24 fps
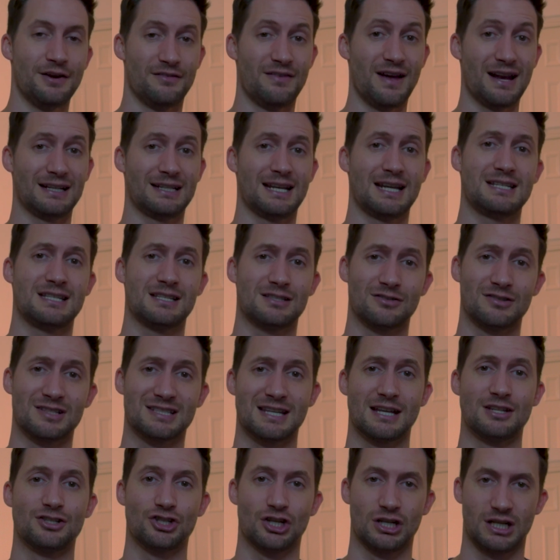Validators are
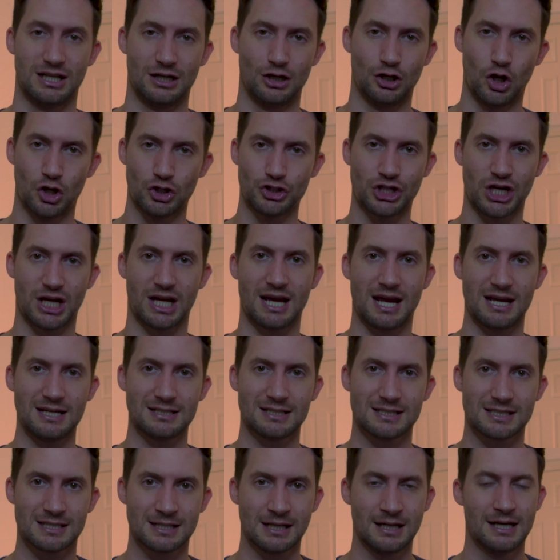essentially logic
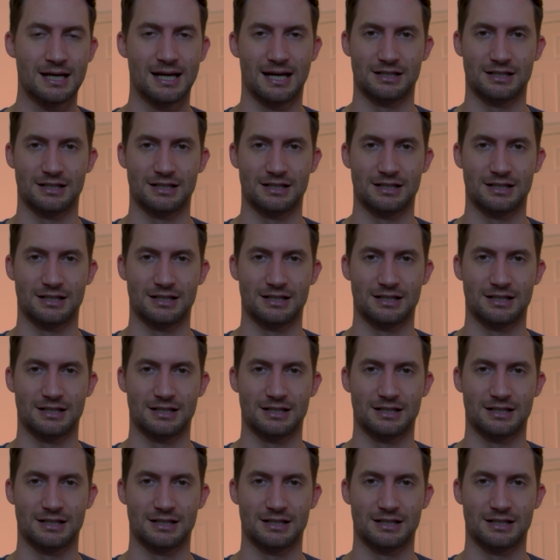gates,